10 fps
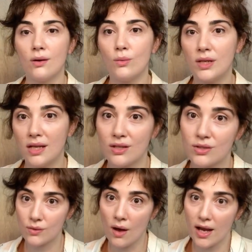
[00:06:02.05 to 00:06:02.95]
we need
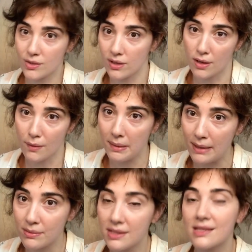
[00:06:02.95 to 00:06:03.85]
hydrate our
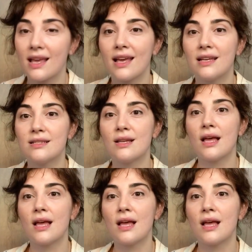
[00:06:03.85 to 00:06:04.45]
babies and